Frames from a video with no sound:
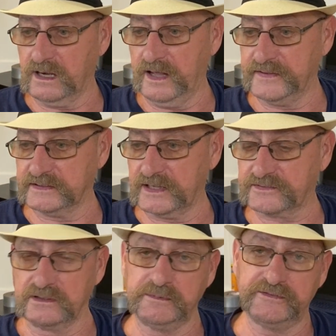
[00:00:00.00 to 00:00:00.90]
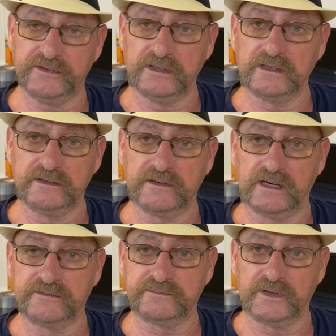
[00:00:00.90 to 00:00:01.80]
I think that's going to be fun.
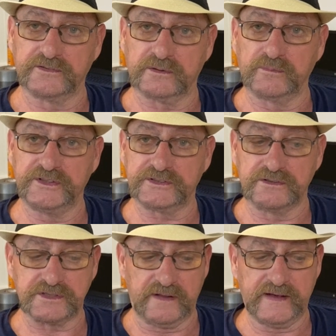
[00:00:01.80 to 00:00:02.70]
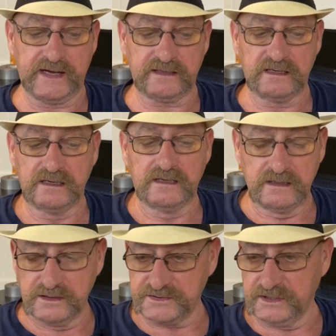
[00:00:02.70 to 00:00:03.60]
I've done some research on that,
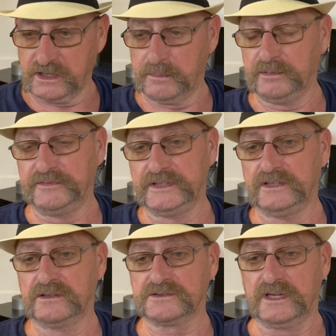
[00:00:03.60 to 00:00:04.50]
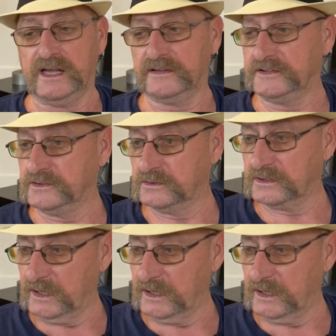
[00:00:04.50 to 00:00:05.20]
seen a couple of videos on how they do it.